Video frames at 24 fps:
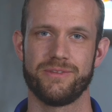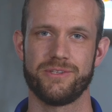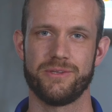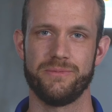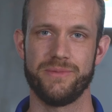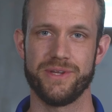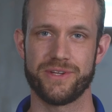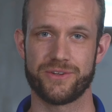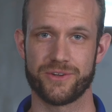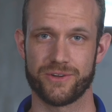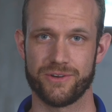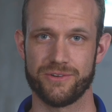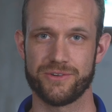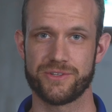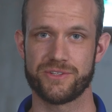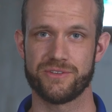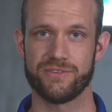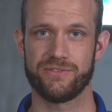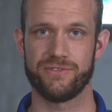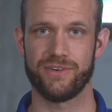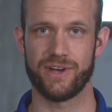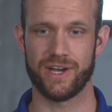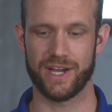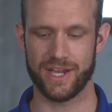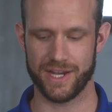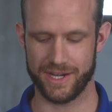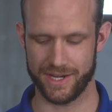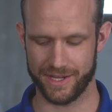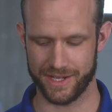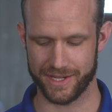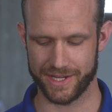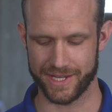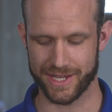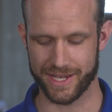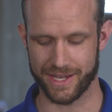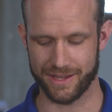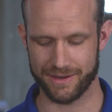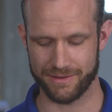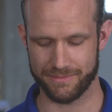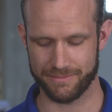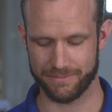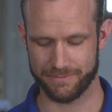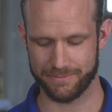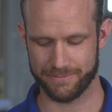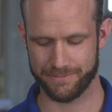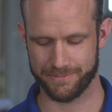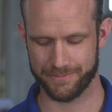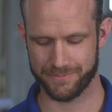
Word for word: to be crucified again.